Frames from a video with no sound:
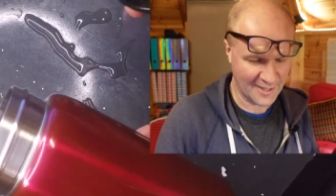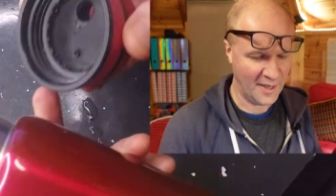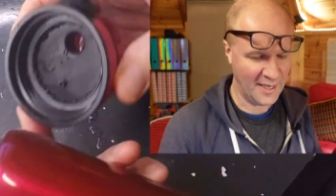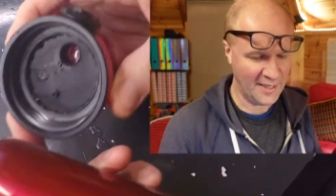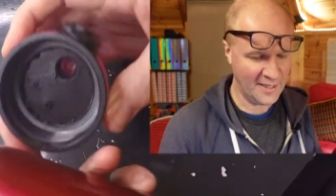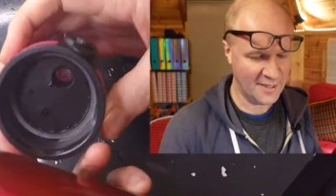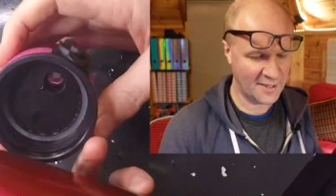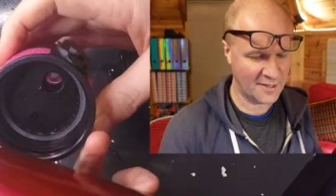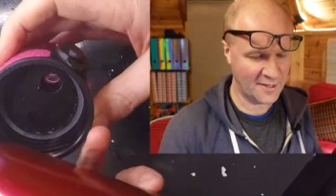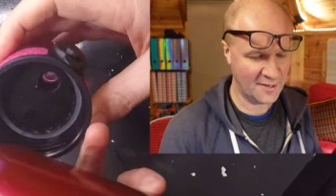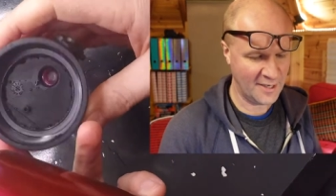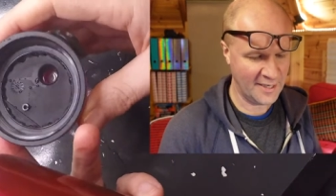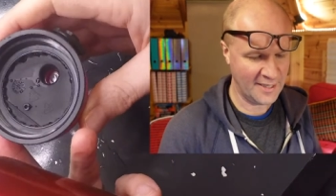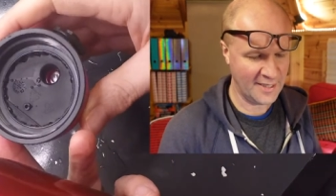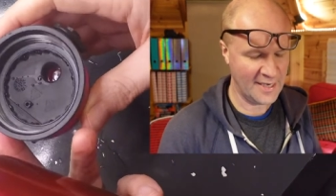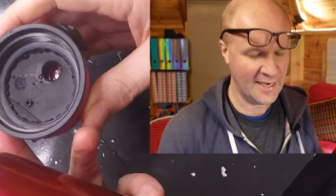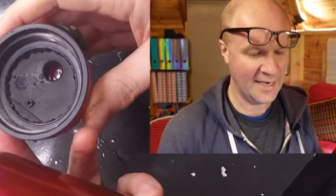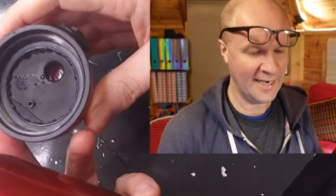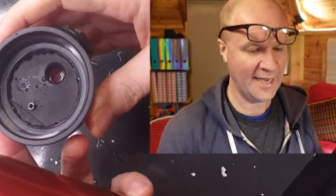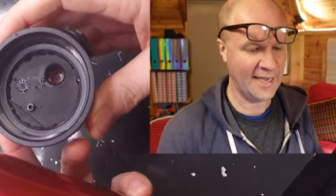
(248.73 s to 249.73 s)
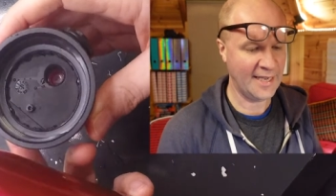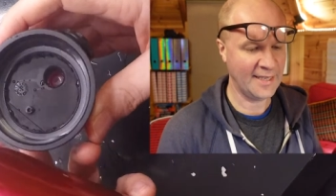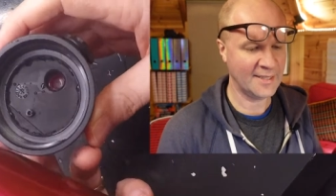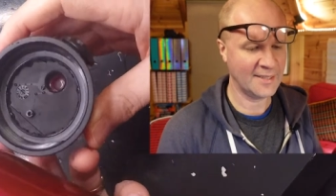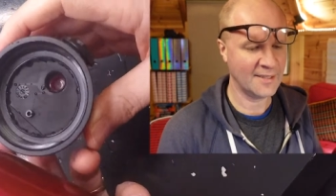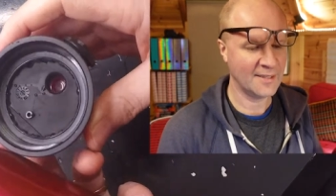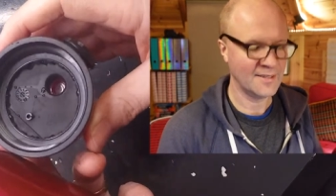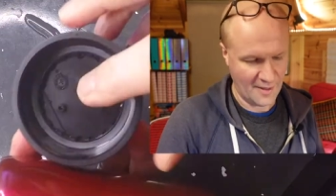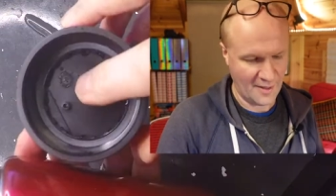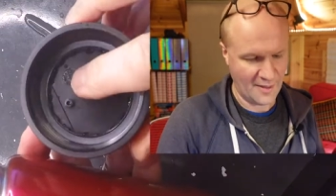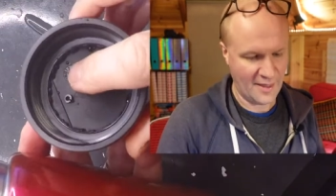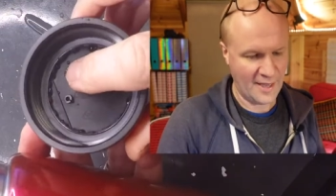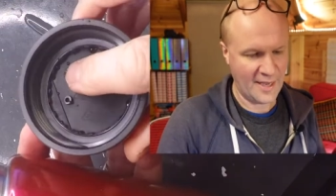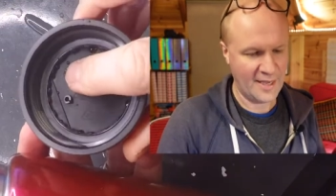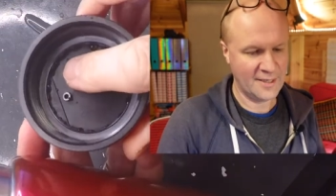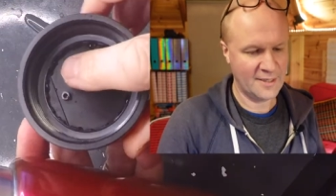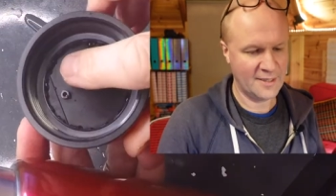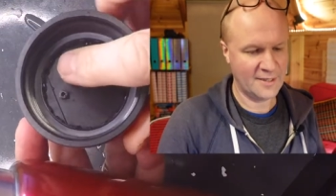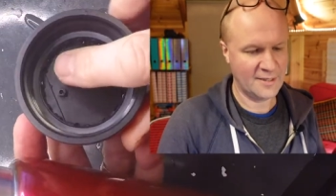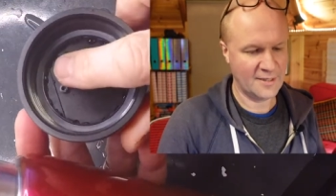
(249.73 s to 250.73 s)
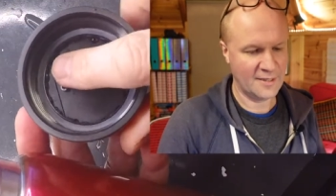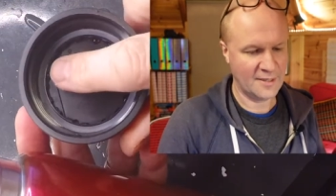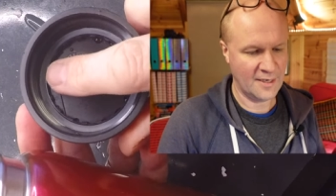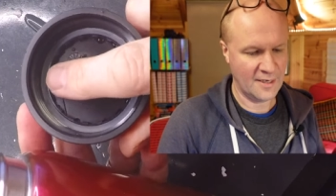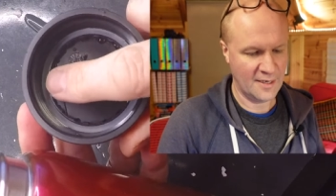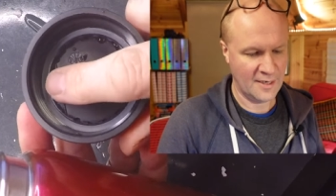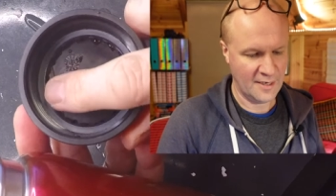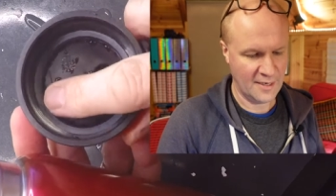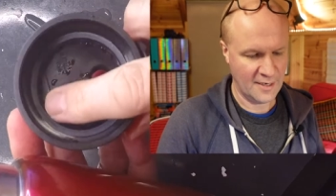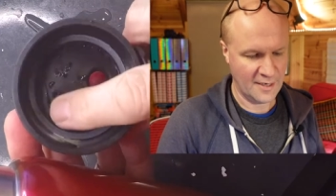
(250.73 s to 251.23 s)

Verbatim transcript: Inside the lid, there's uh,